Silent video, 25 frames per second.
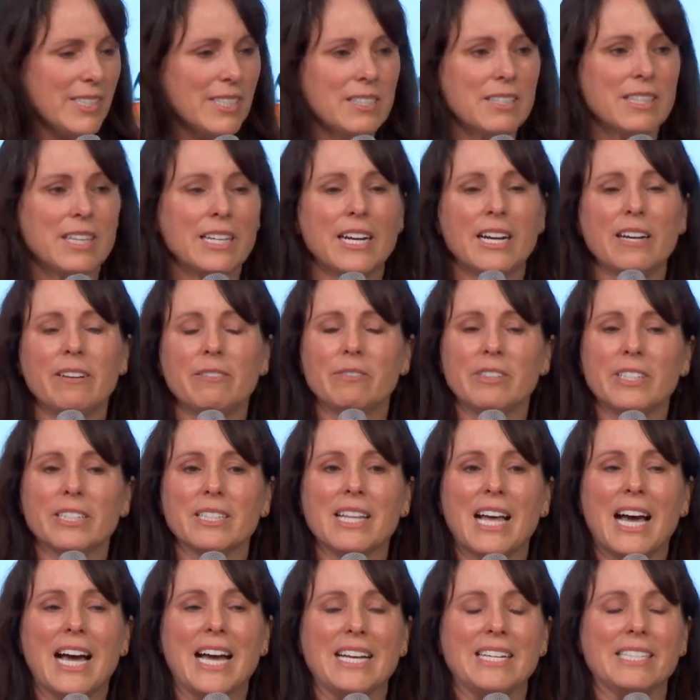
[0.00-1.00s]
that I
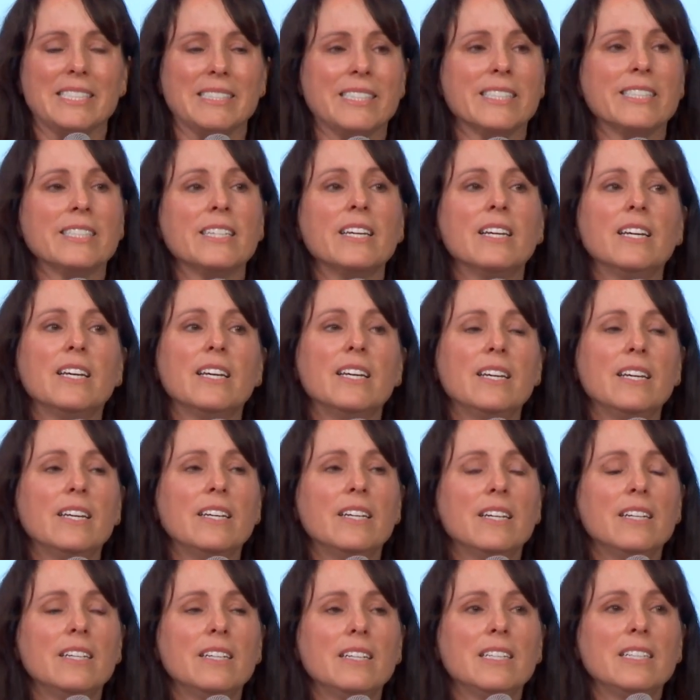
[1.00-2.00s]
realized
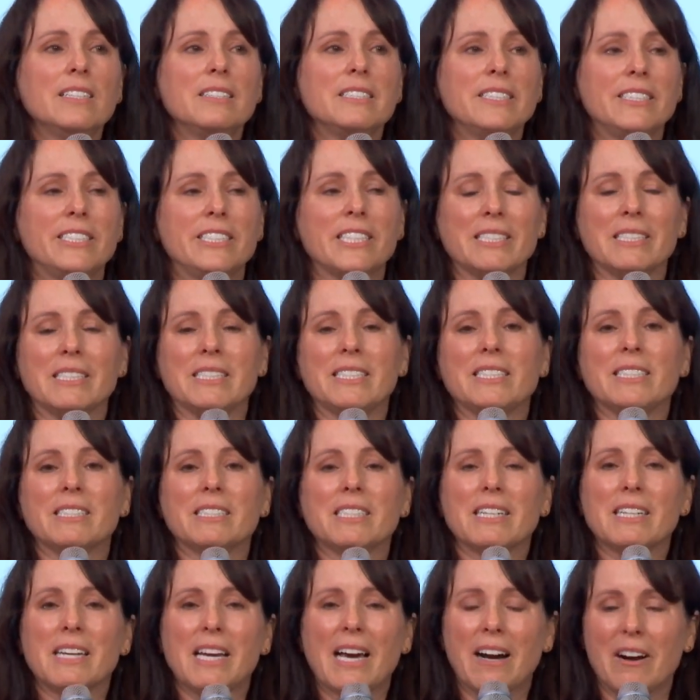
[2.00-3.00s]
just
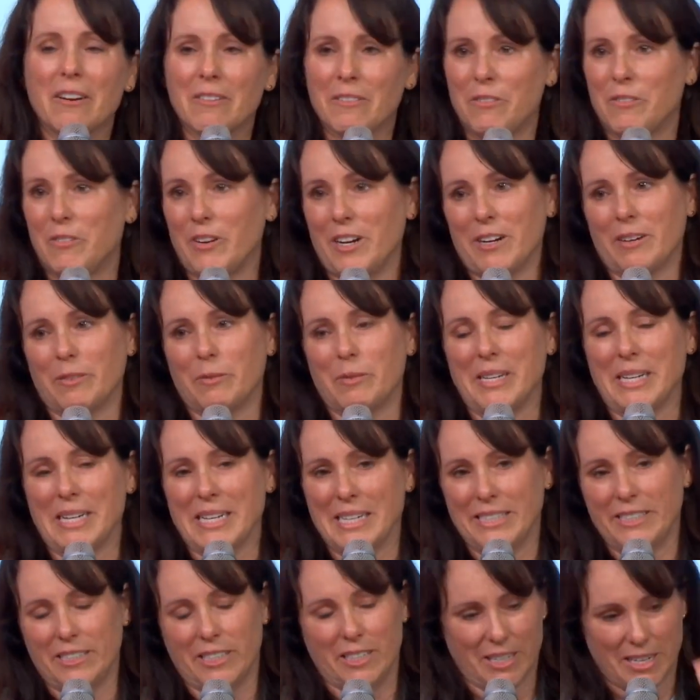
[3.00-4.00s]
how far we
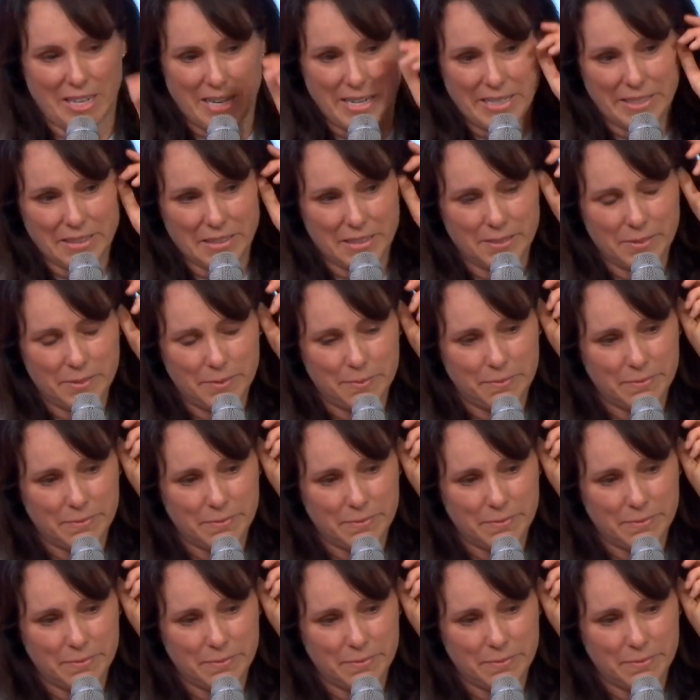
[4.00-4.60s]
had gone.